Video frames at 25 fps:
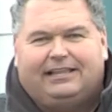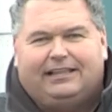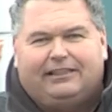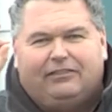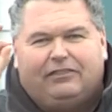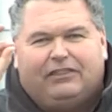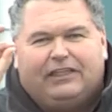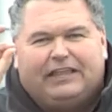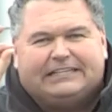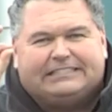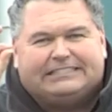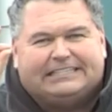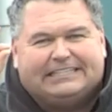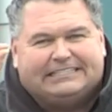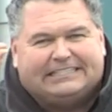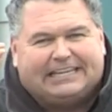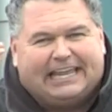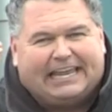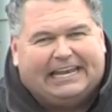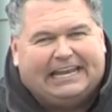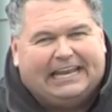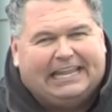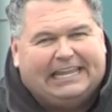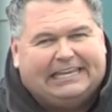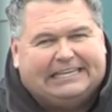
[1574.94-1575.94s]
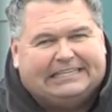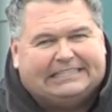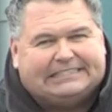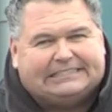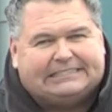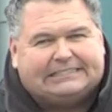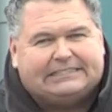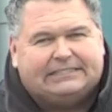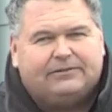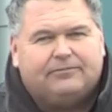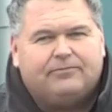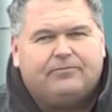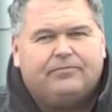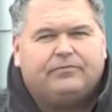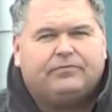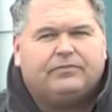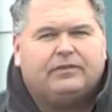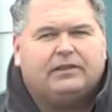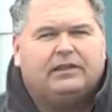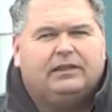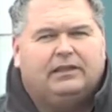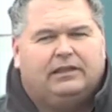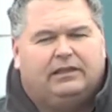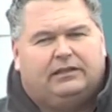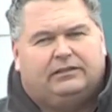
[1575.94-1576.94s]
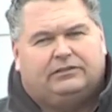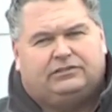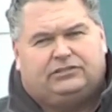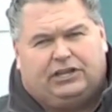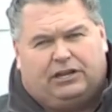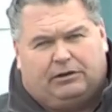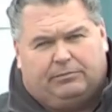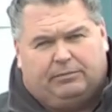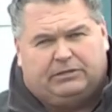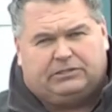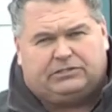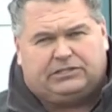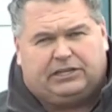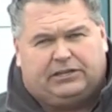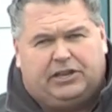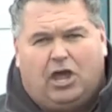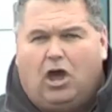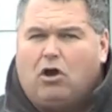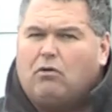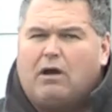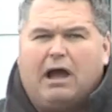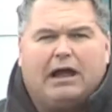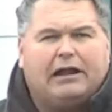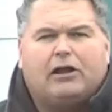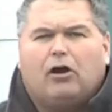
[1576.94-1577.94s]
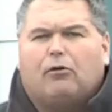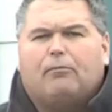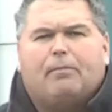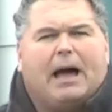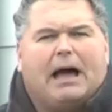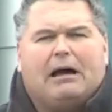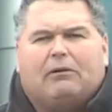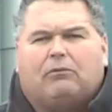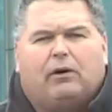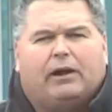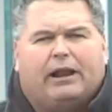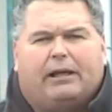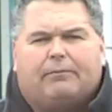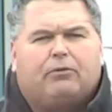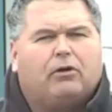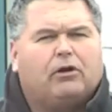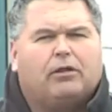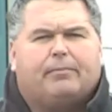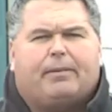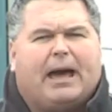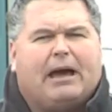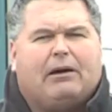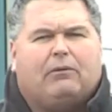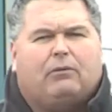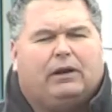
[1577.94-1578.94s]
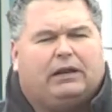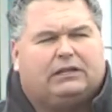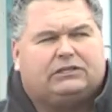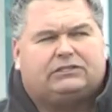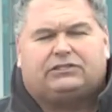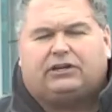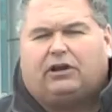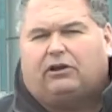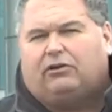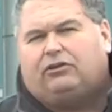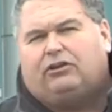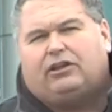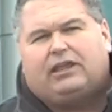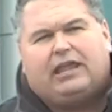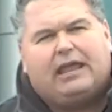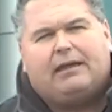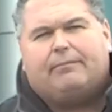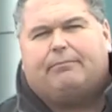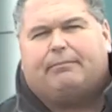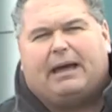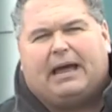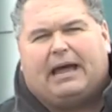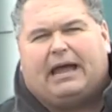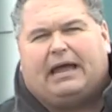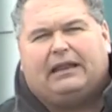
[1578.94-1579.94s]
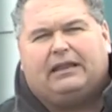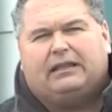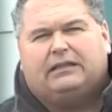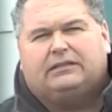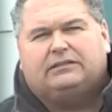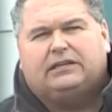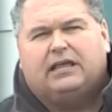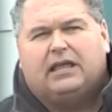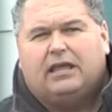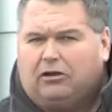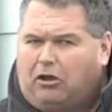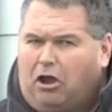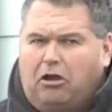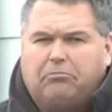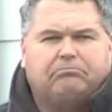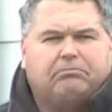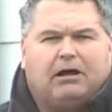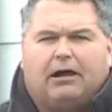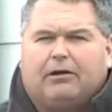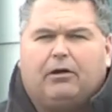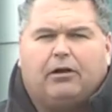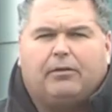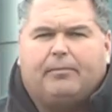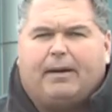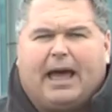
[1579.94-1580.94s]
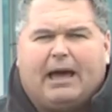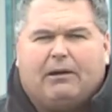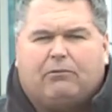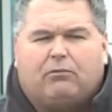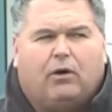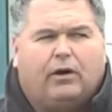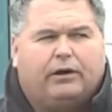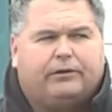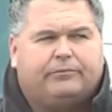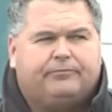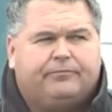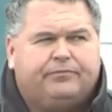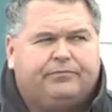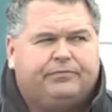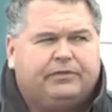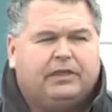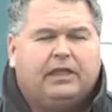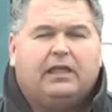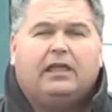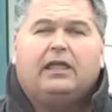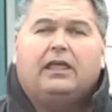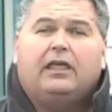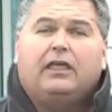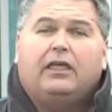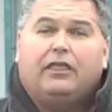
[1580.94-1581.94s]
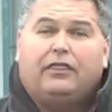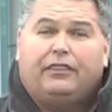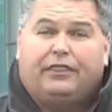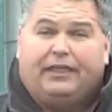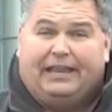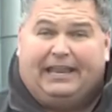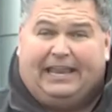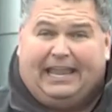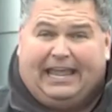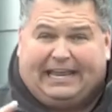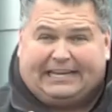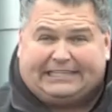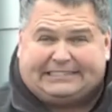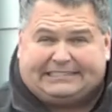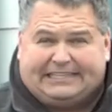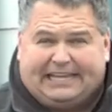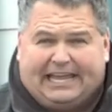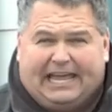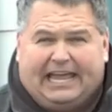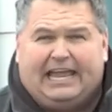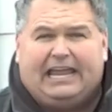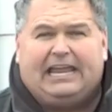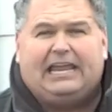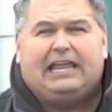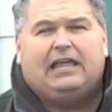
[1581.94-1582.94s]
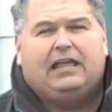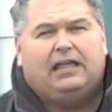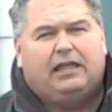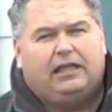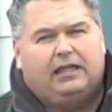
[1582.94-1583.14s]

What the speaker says: This is a lease. Gentleman said, "No, I can go buy one. I'm going to buy one." I said, "Sir, you can't buy it." "Oh, I'm going to buy one." The next day,